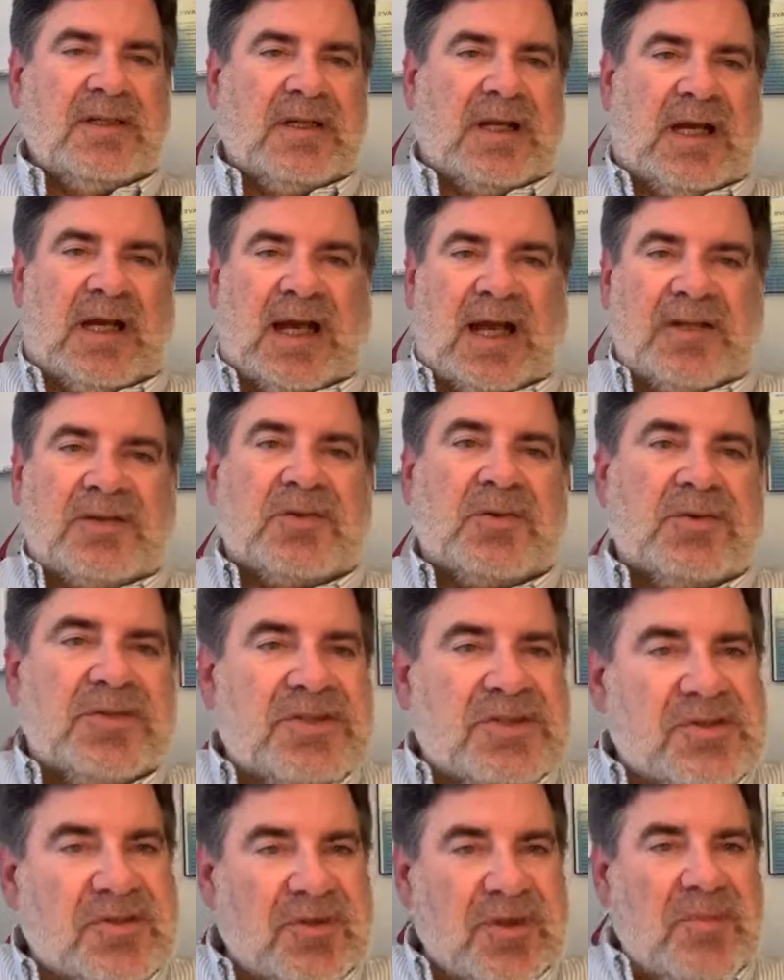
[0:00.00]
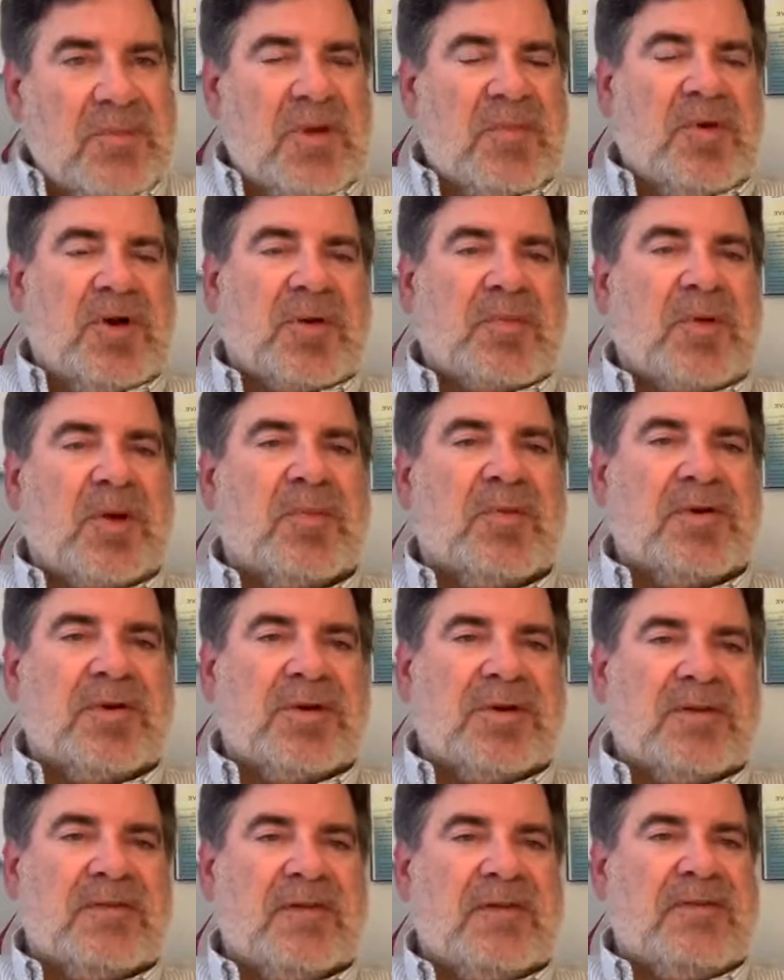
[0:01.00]
I told this story in my book, Purple
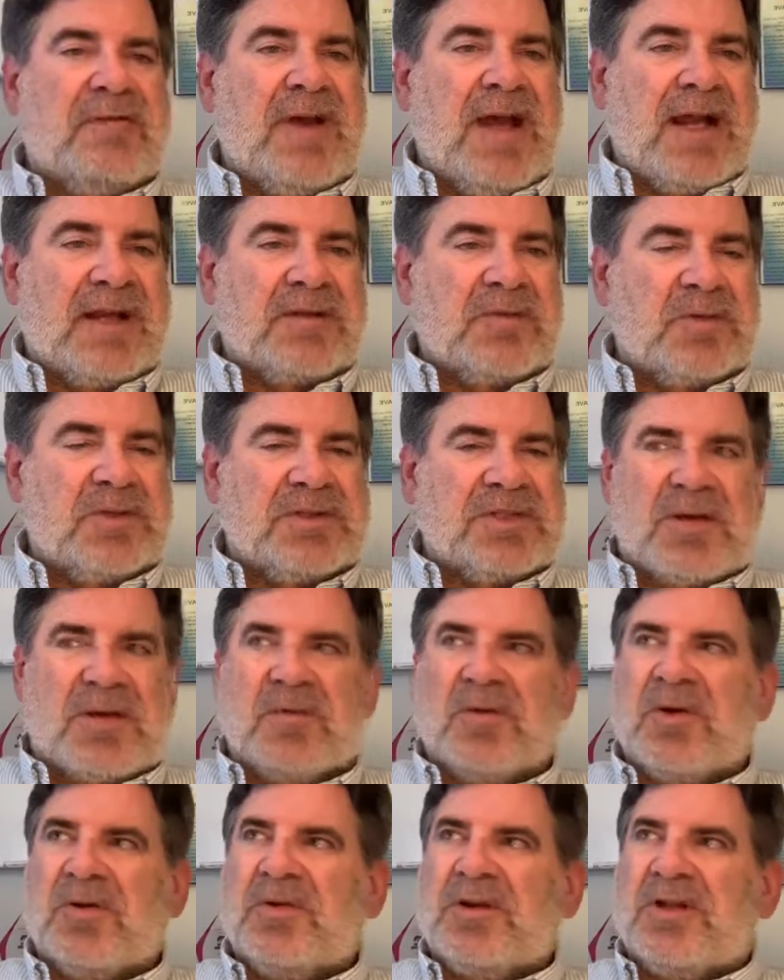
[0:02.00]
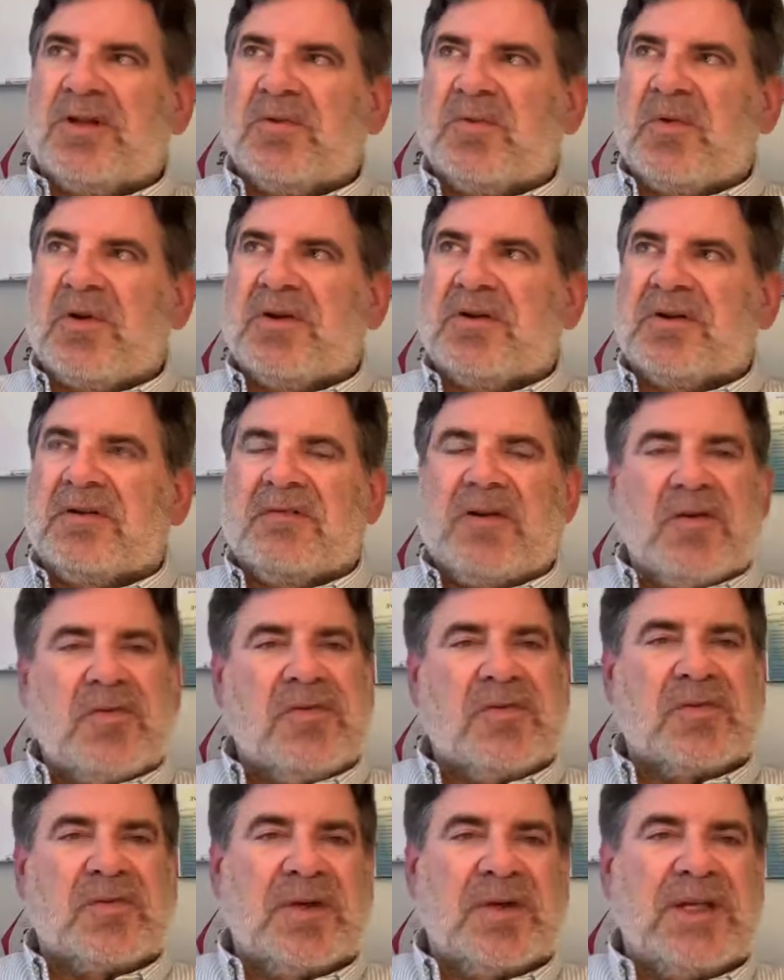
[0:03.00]
Curve Effect, which I wrote in the winter of
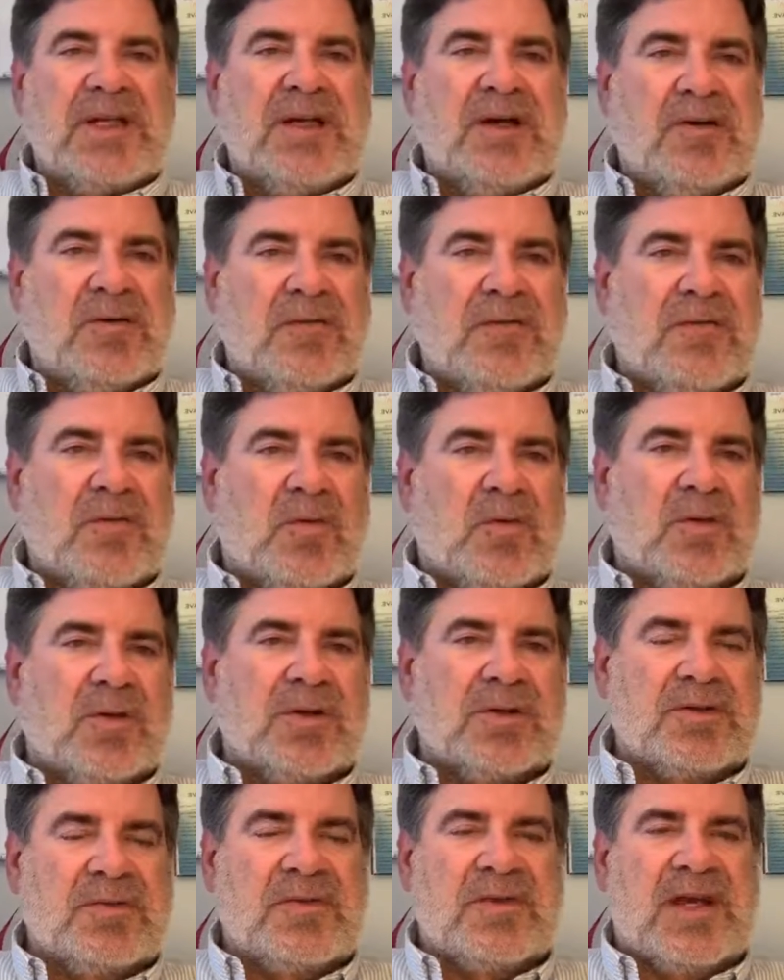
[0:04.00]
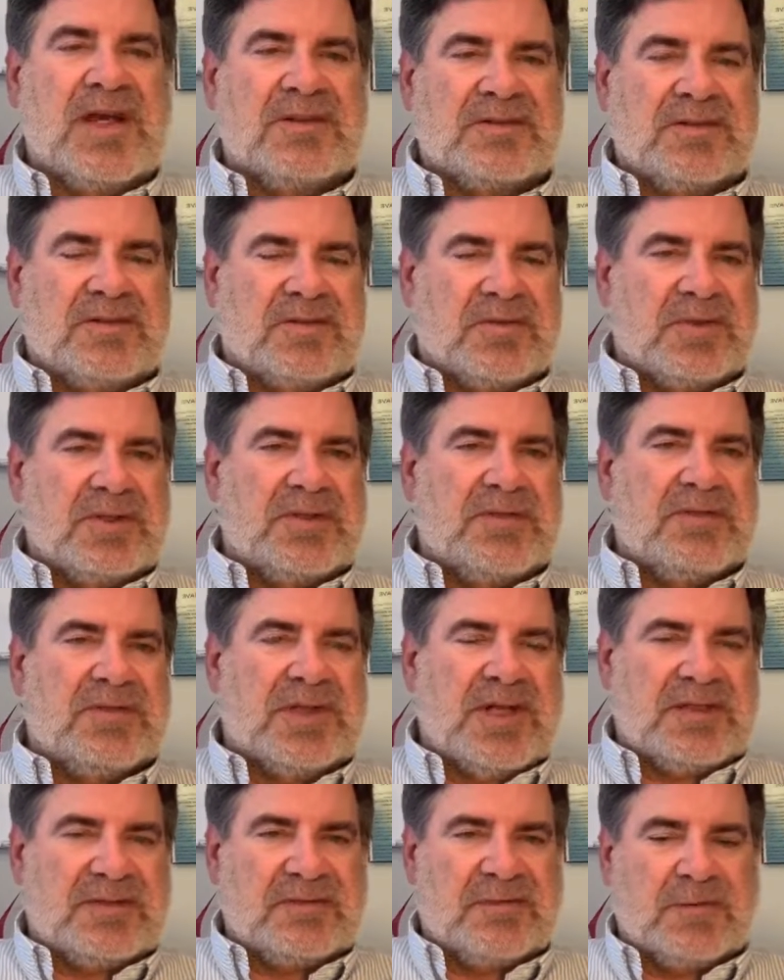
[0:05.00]
2003,
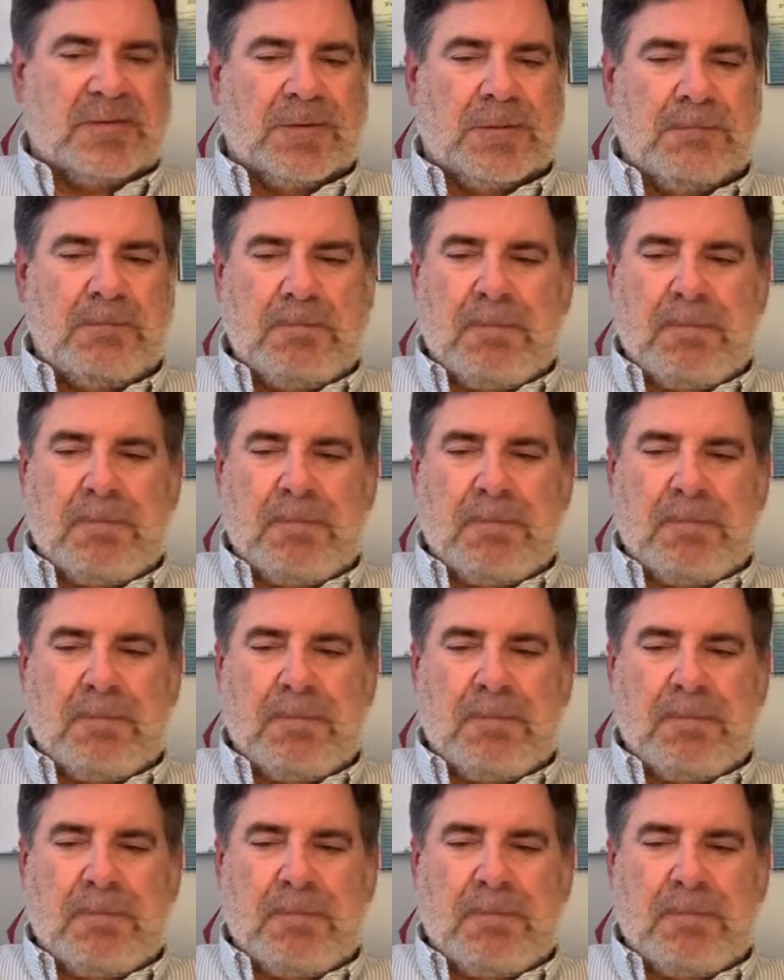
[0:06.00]
2004.